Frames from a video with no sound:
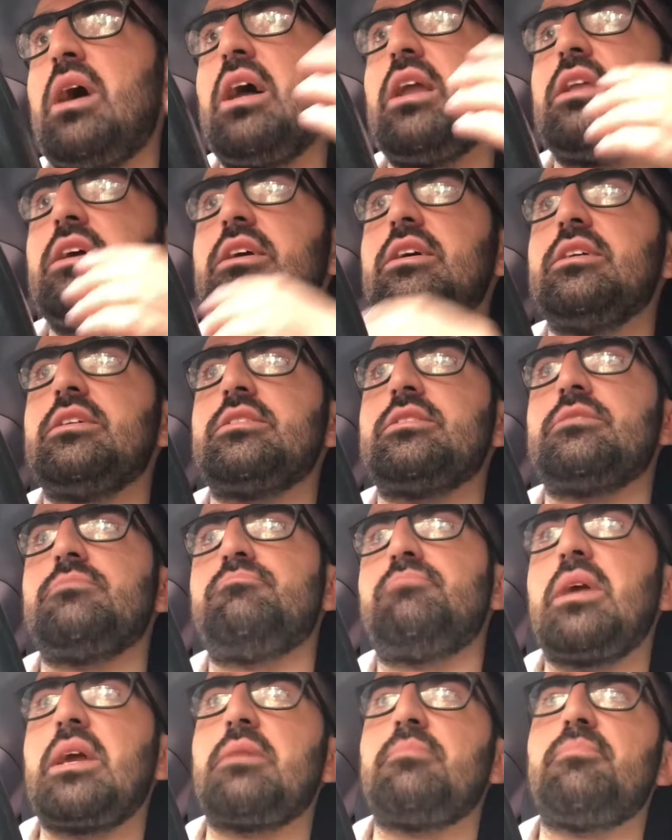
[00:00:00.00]
Palace,
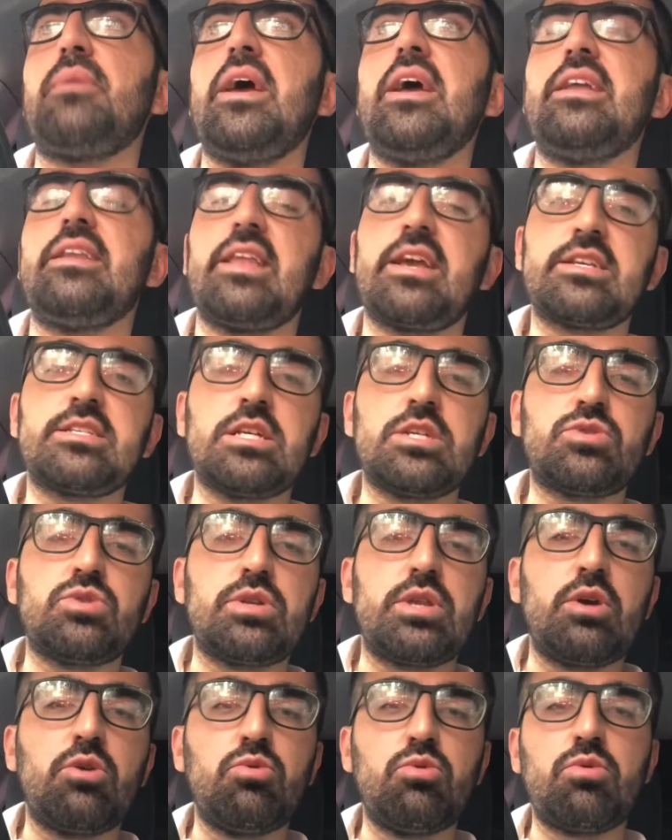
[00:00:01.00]
Big Ben,
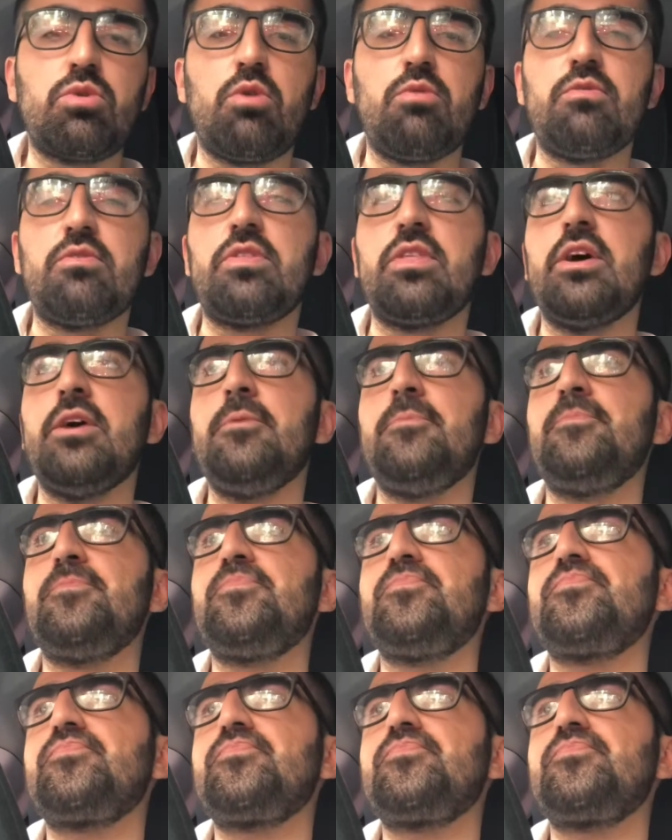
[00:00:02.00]
etc. They're all over there